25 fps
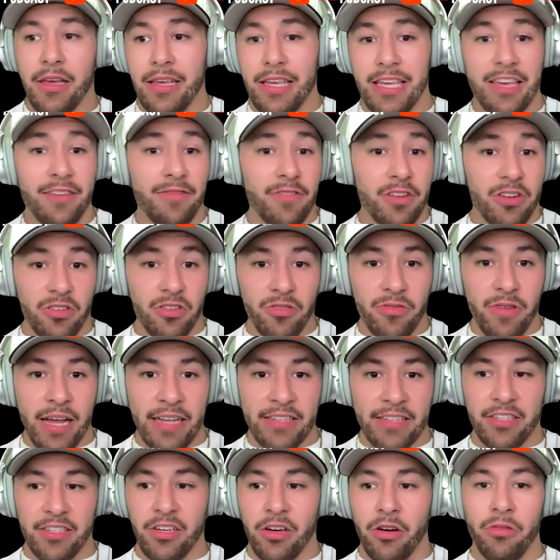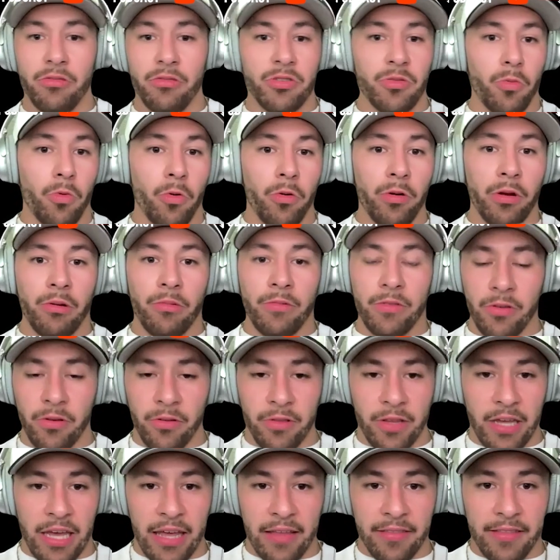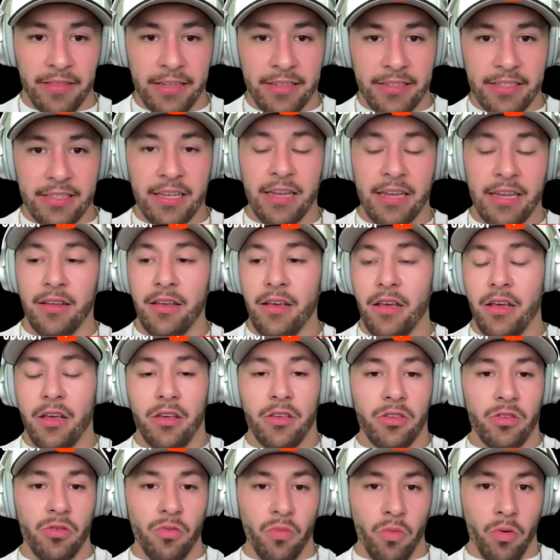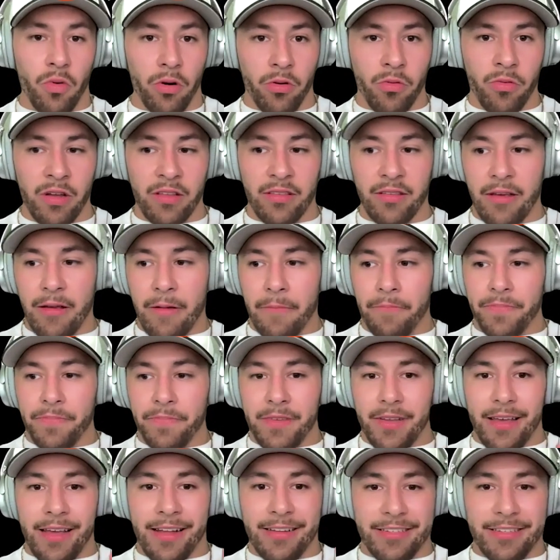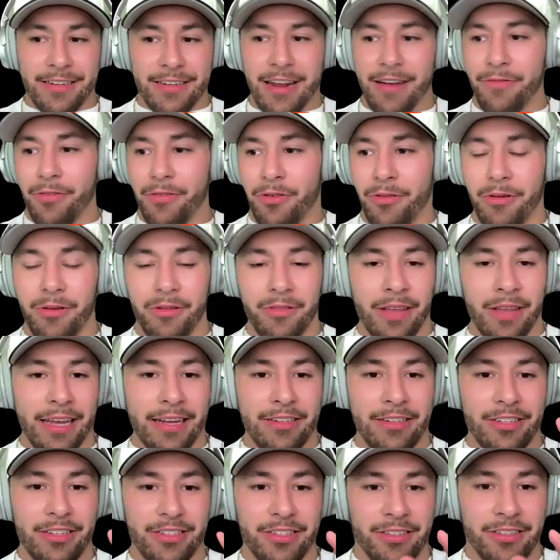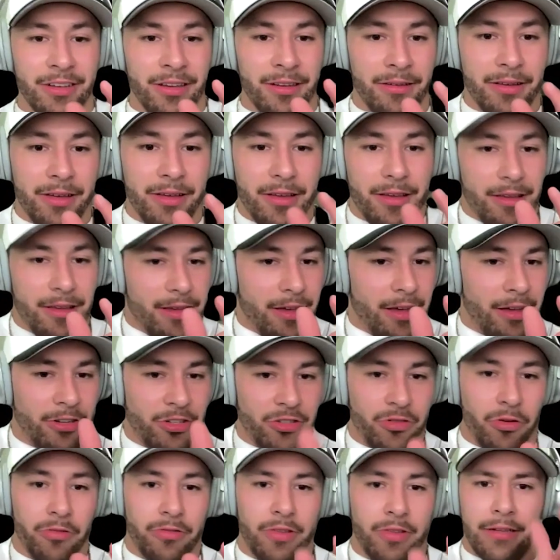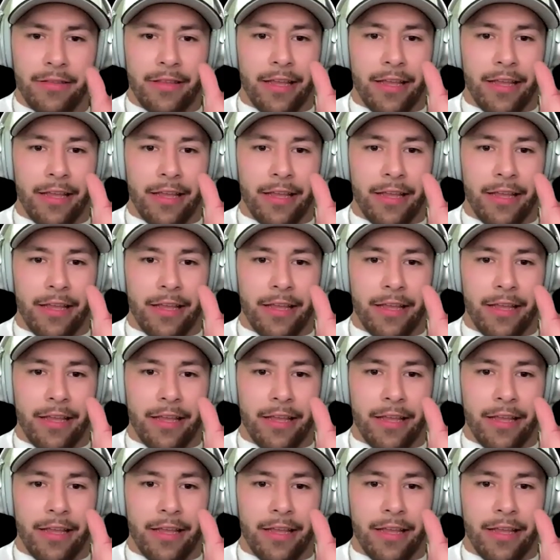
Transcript: Even you as a coach working with all the athletes that you work with, it's never like just a short thing.